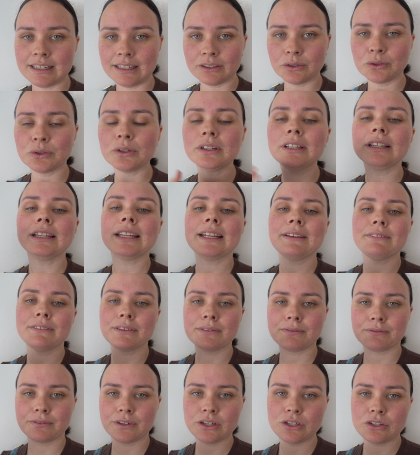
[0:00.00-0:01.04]
couldn't leave the
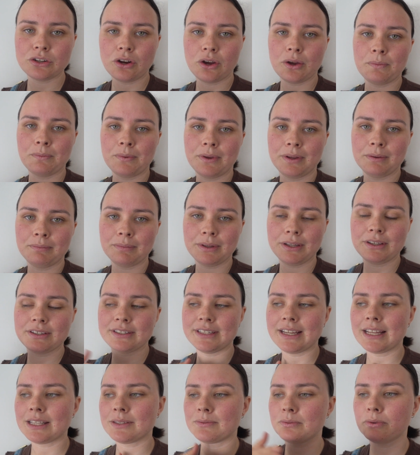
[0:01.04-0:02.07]
fridge open, because
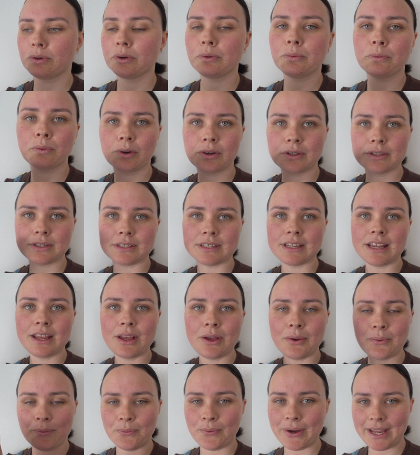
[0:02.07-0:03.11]
that's what it was
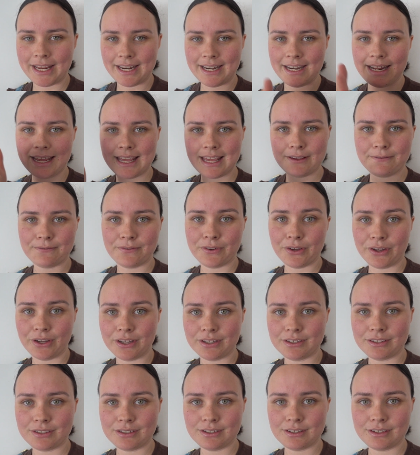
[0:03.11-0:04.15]
when he
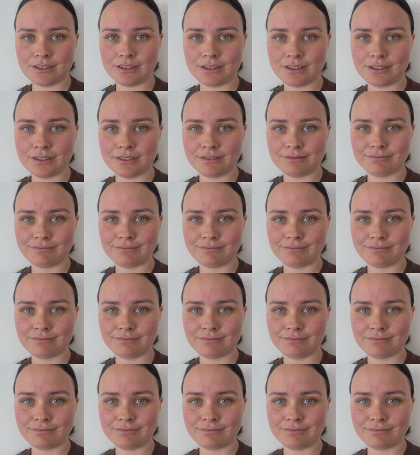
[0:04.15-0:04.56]
first